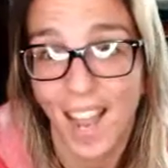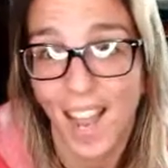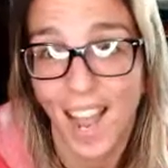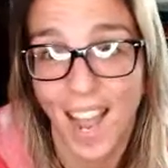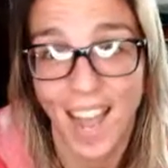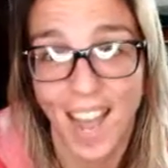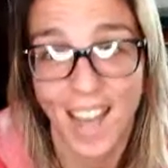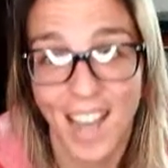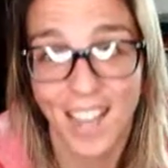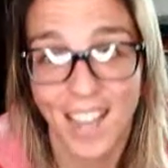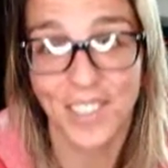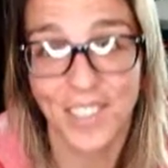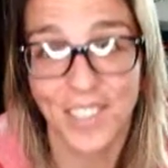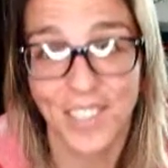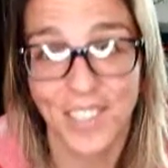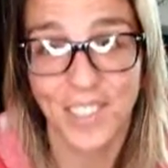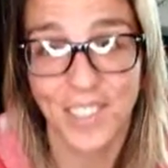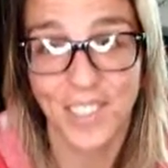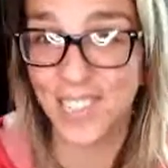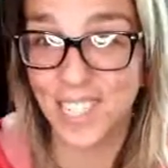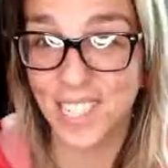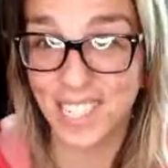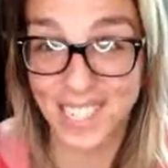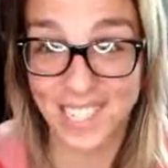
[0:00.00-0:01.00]
I don't know
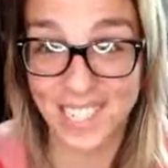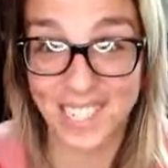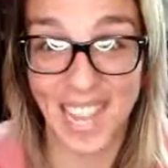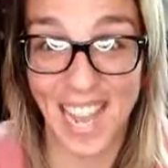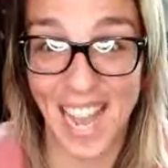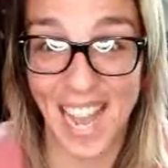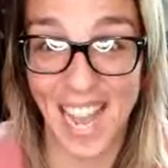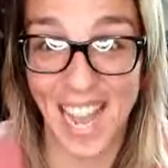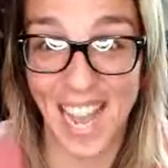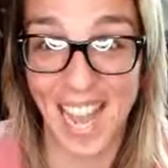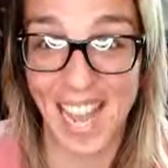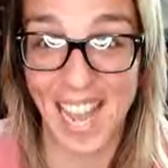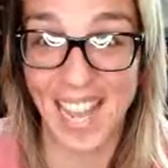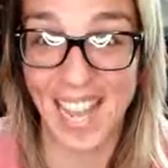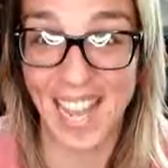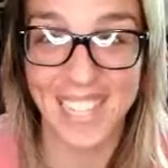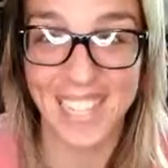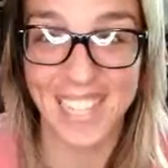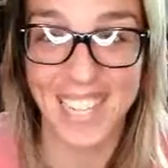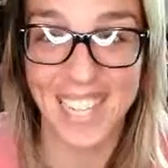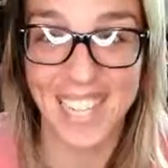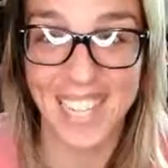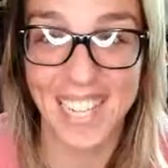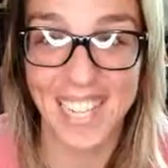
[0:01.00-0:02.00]
what else to ask.
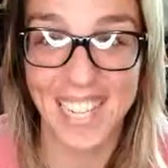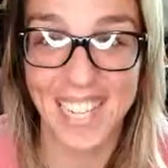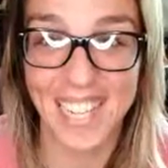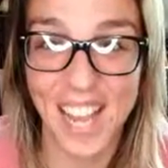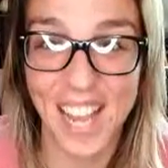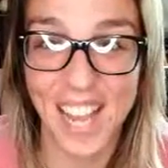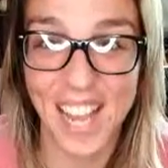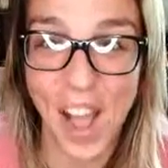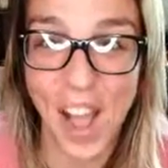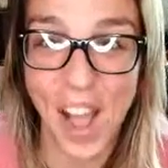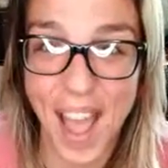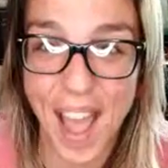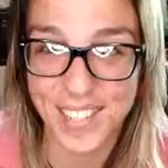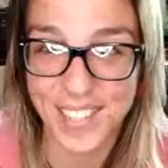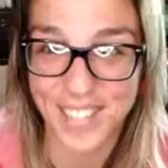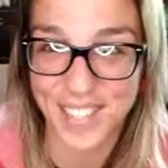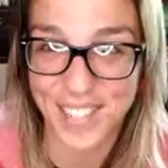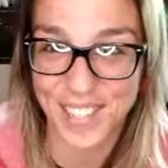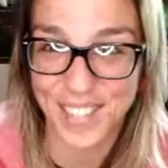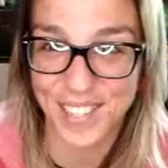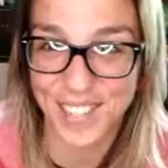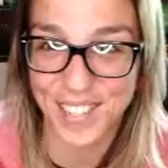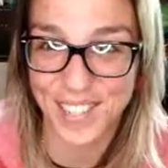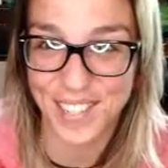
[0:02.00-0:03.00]
I'm asking the
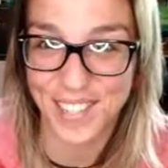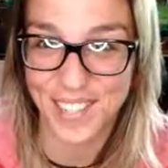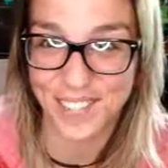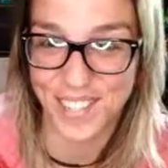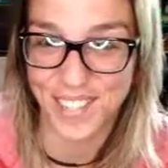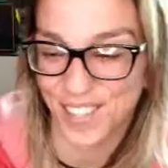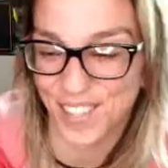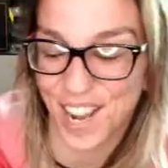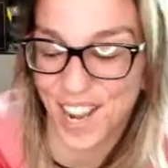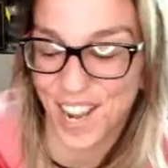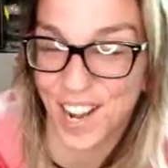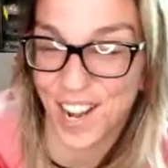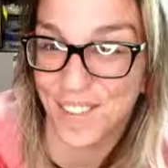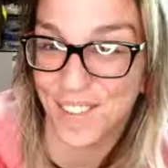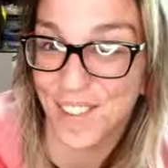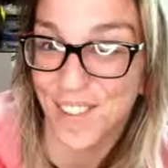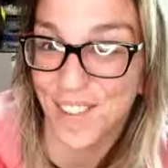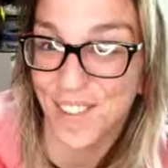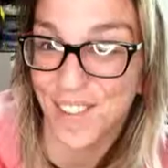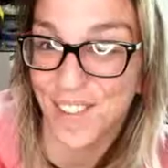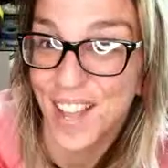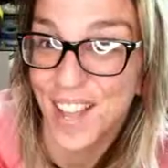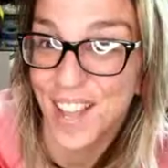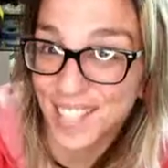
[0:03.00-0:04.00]
universe for help.
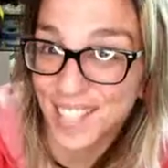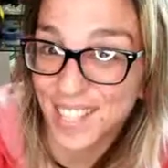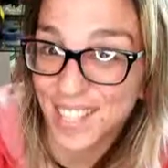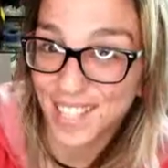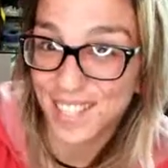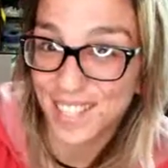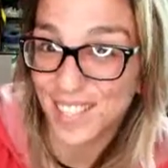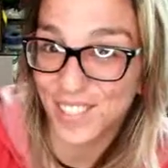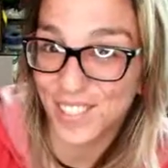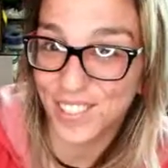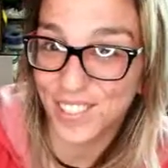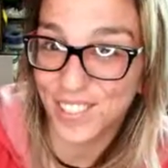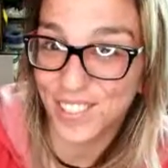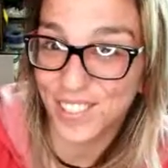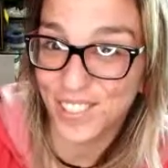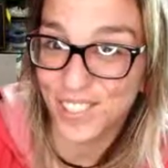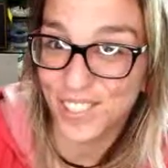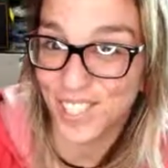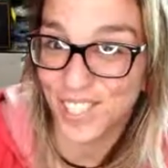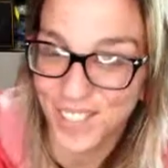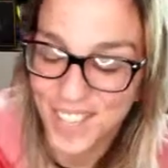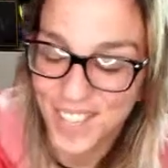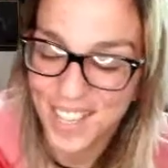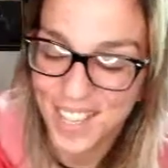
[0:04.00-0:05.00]
That includes
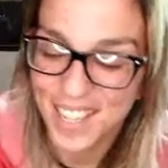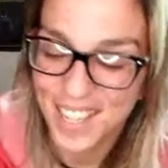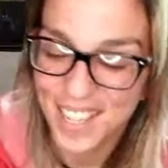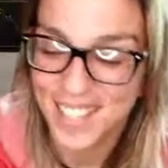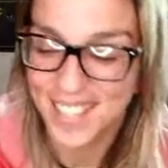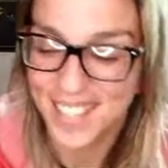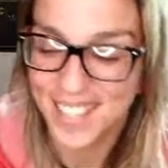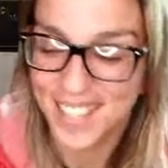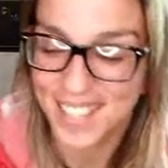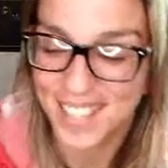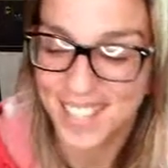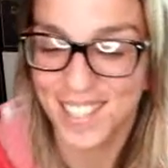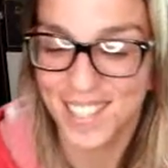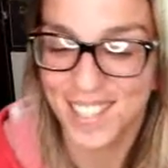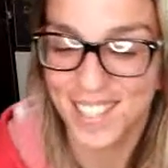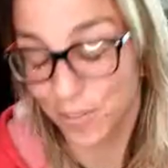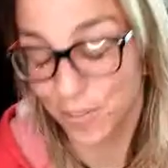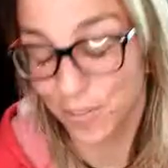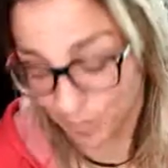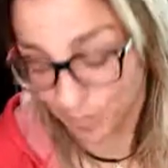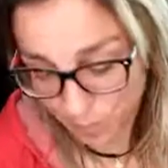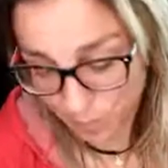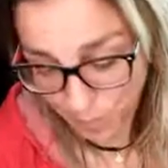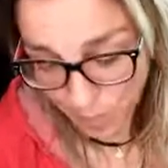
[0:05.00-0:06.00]
you. So
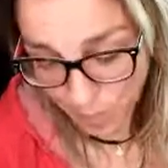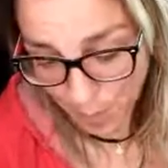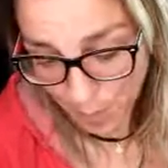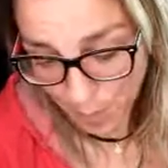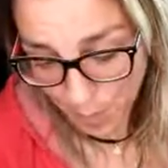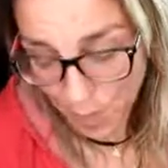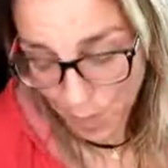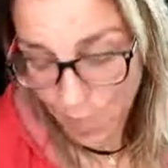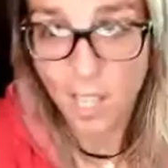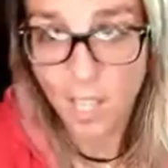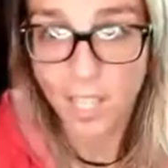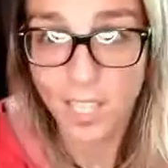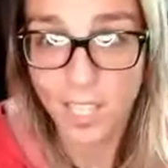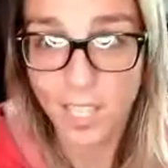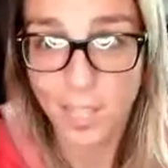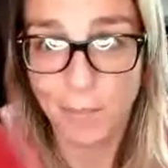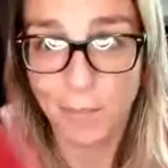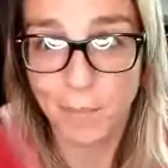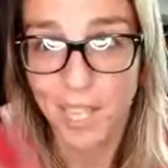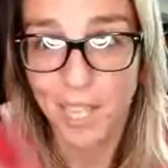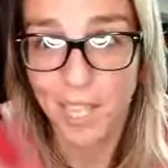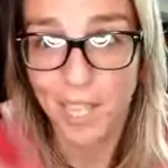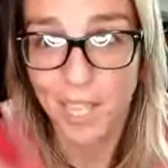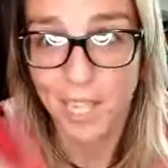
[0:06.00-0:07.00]

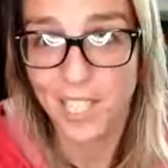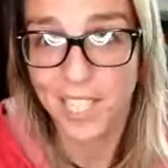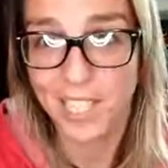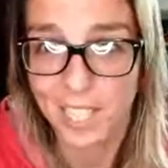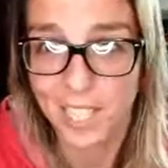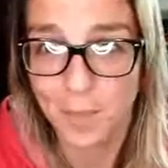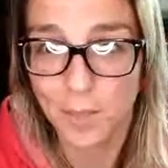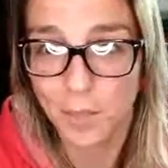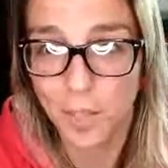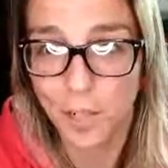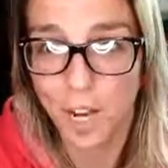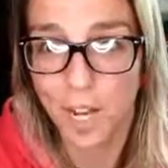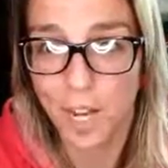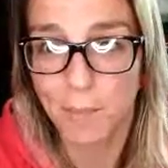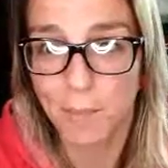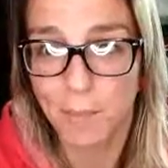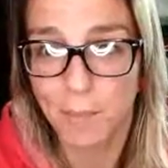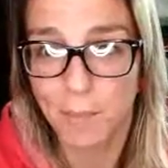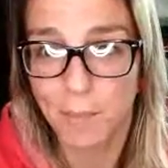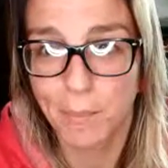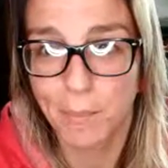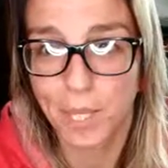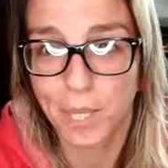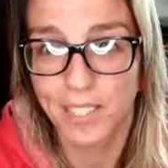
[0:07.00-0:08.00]
smash that subscribe
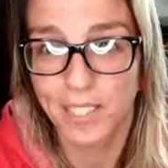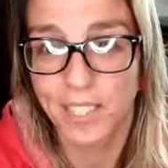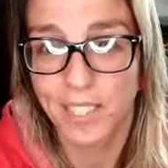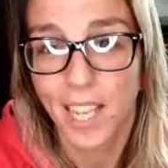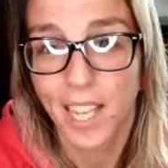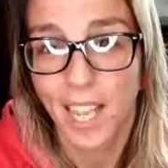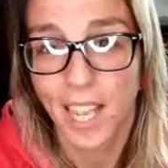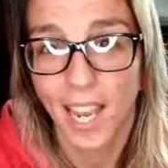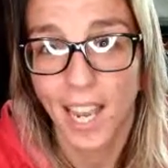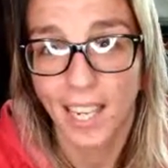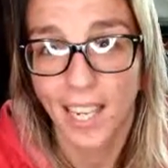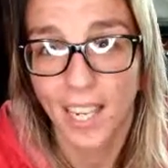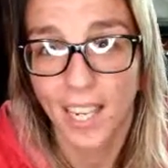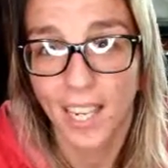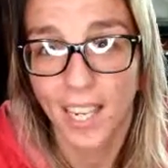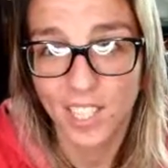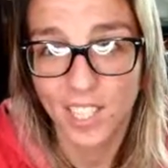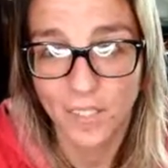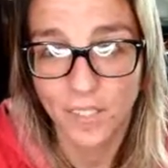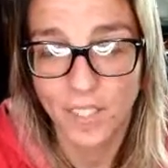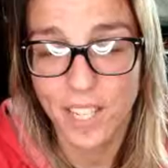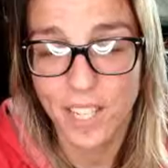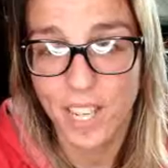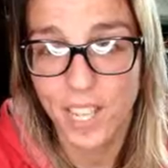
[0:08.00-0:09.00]
button and the
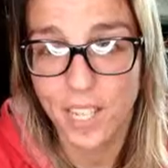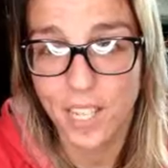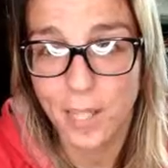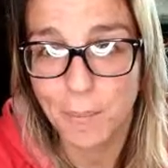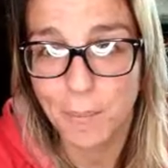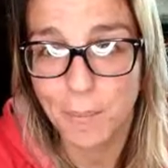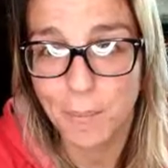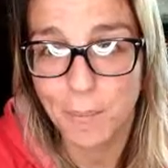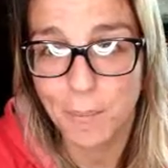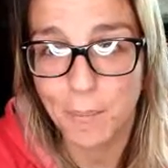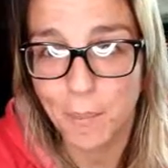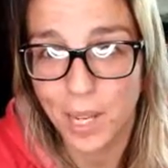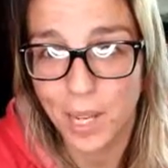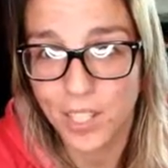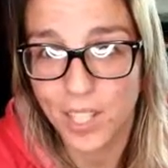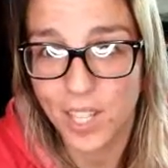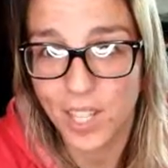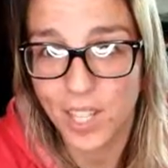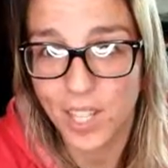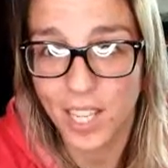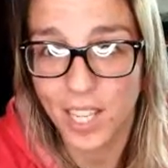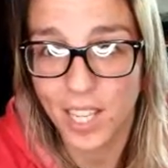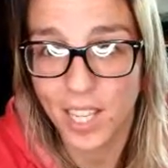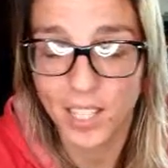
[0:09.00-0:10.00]
notification bell so
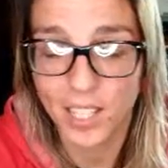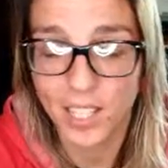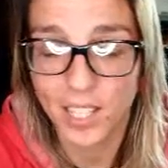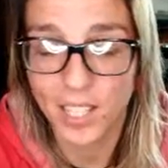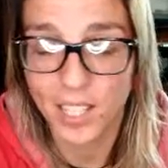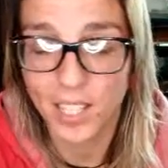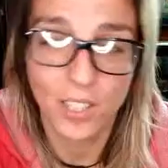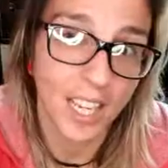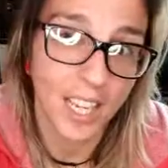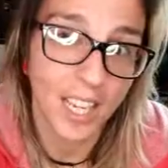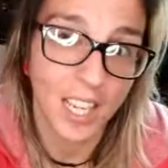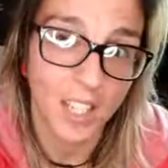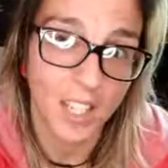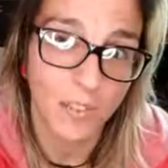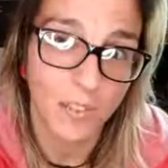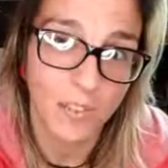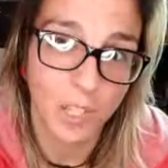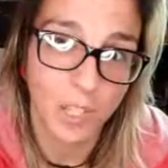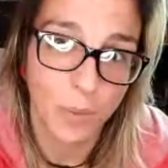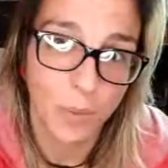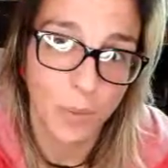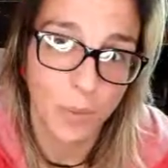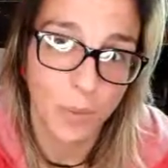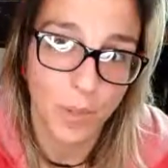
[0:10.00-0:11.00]
that you can get in on the free
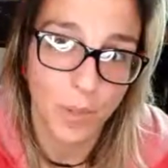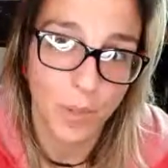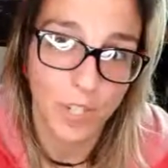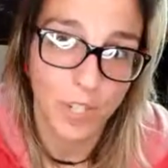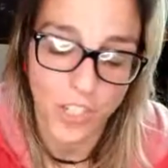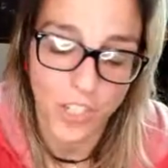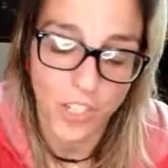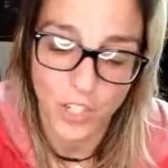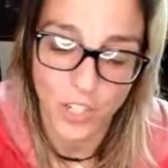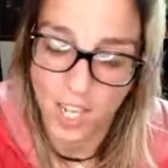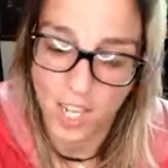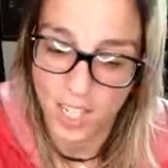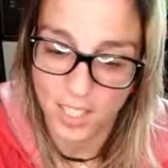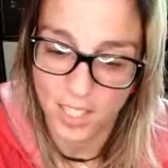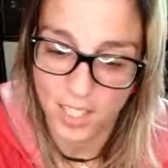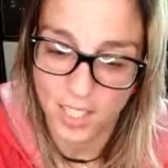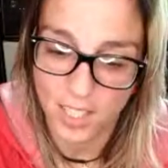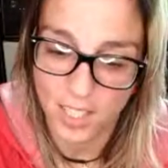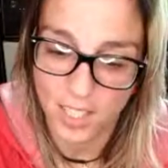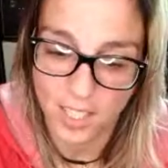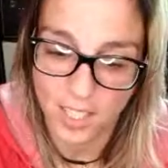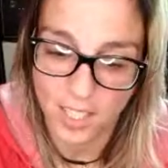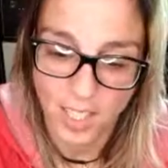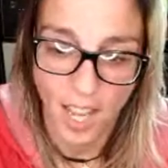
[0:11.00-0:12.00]
one card draws.
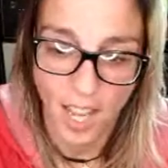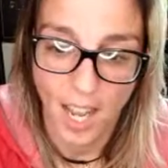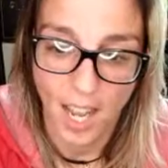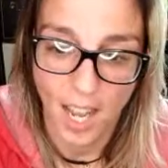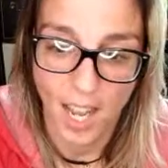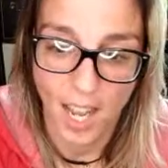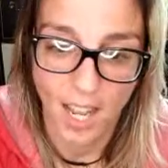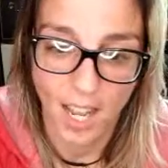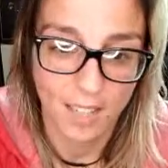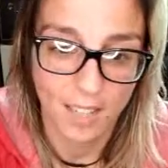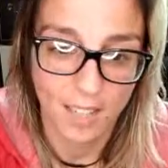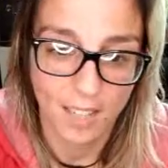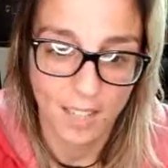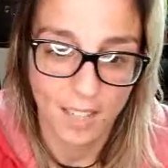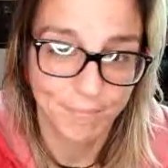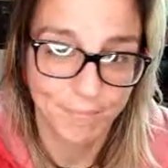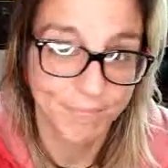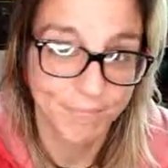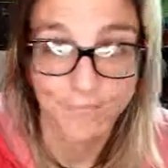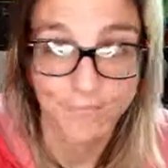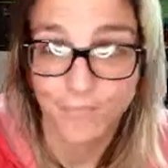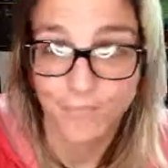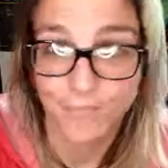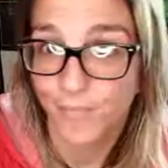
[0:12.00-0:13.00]

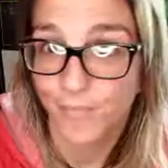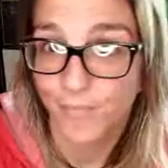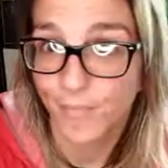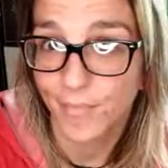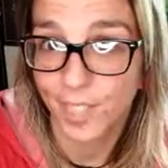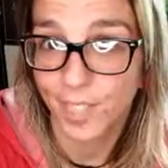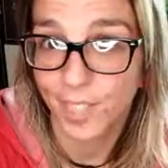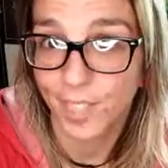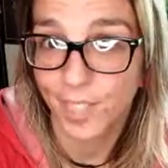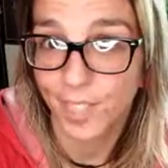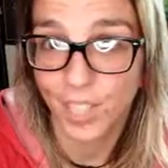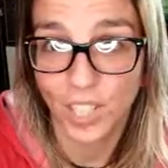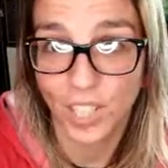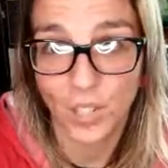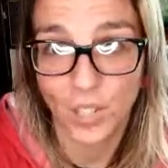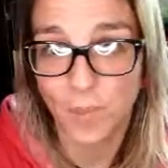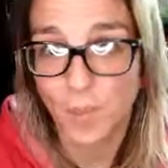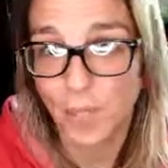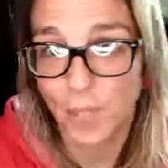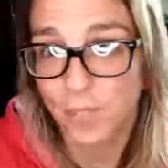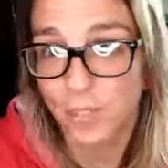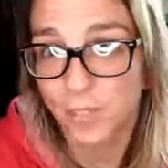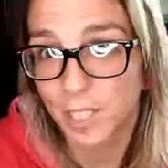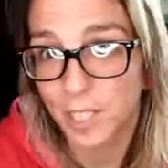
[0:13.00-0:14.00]
You can go to
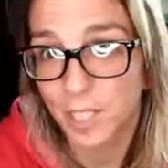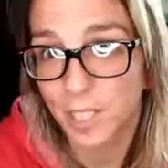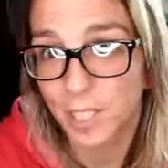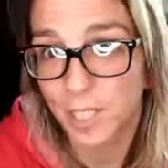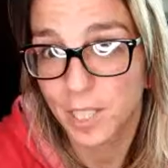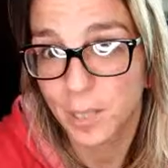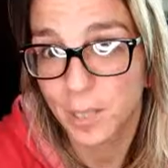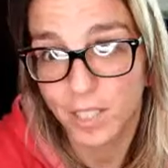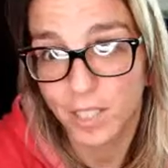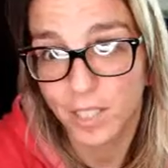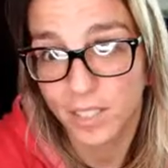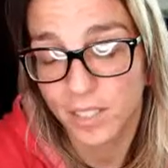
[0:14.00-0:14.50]
my Facebook,